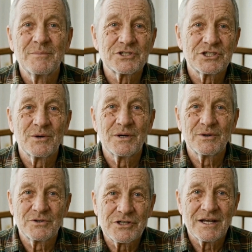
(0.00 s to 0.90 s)

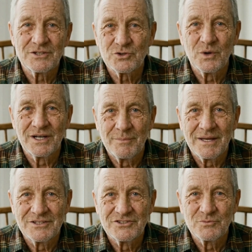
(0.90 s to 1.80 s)
materials and 20
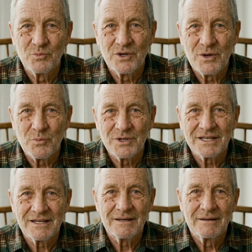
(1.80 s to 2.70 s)
minutes of work a
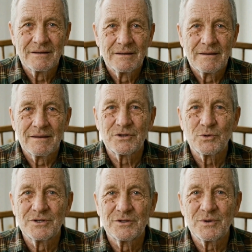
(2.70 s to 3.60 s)
week. Do
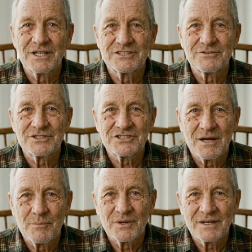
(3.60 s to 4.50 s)
it the rest of the
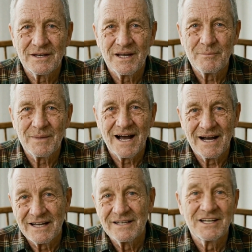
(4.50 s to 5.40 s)
summer and come
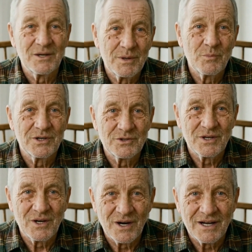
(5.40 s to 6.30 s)
back and tell me what you
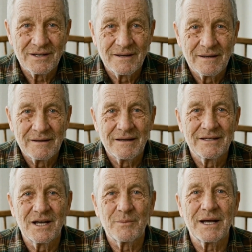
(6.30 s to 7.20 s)
caught.
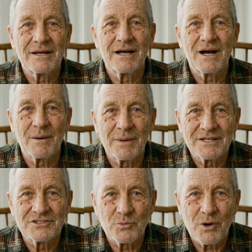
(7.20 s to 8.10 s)
Tell me in the
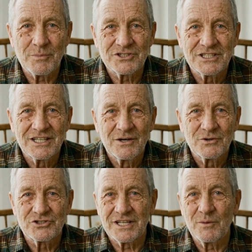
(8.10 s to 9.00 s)
comments where
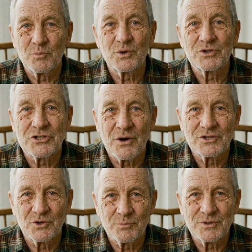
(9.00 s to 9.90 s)
mosquitoes get worst on
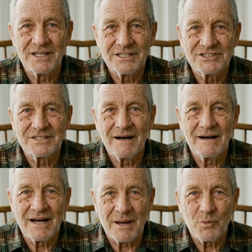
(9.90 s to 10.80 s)
your place
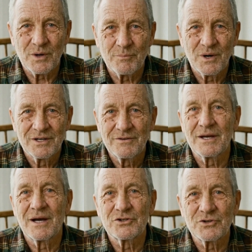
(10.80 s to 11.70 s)
and what part of the
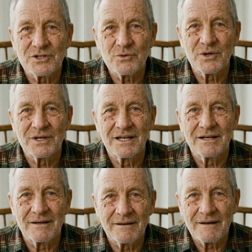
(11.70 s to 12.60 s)
country you are
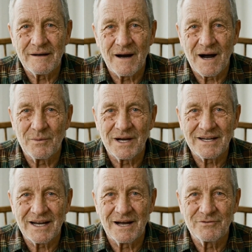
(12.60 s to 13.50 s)
in. I
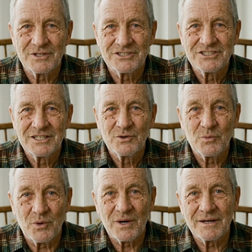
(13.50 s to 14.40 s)
read every single
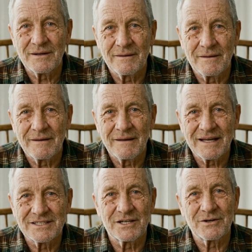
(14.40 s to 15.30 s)
one.
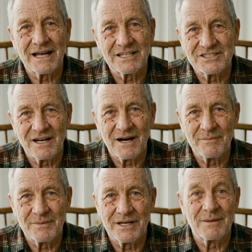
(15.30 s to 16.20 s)
Until next
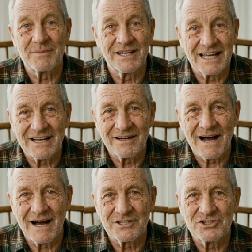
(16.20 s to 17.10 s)
time, keep the gate
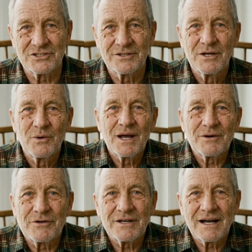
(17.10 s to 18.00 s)
latched, the
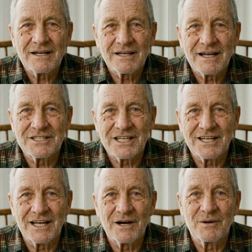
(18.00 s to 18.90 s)
ground fed, and take
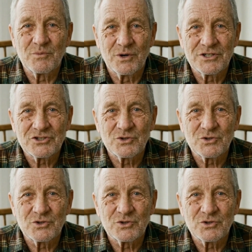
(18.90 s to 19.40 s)
care of what is